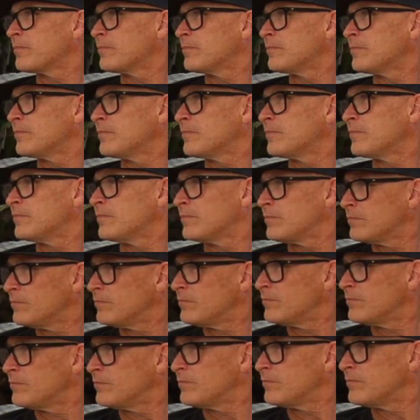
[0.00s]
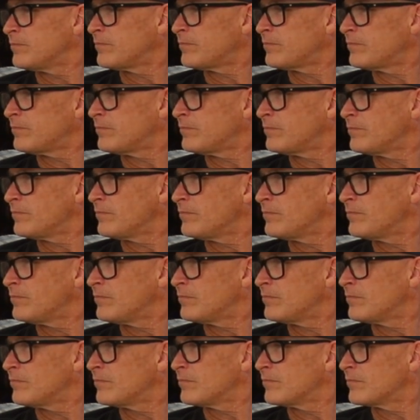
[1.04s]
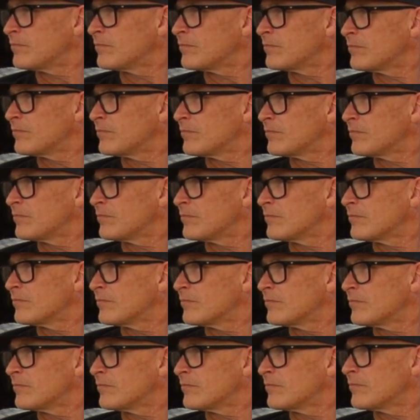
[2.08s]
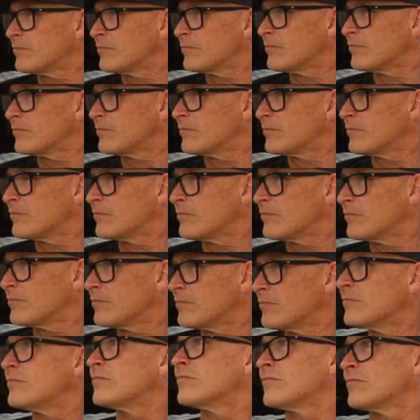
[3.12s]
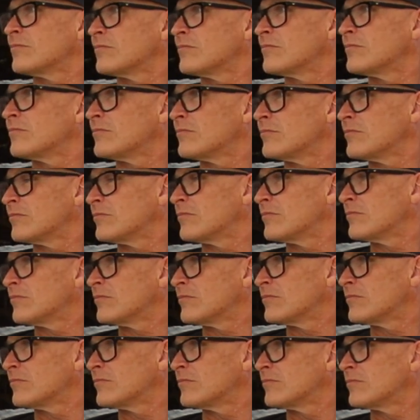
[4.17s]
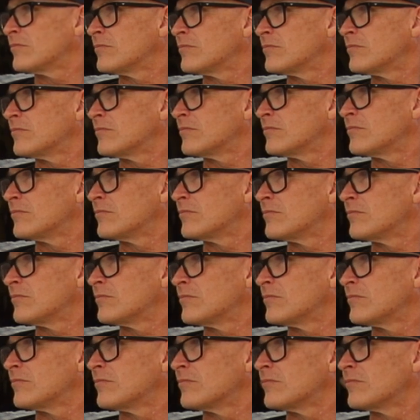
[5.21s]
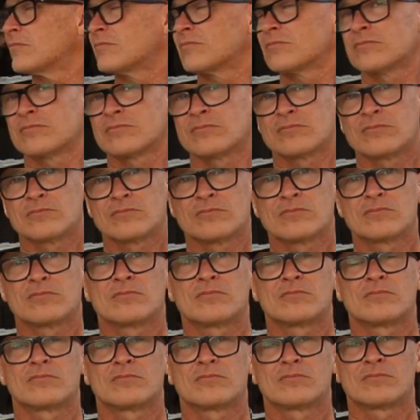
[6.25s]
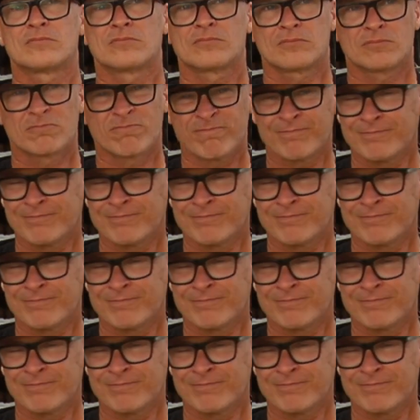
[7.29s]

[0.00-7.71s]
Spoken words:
No words are spoken by the person on screen.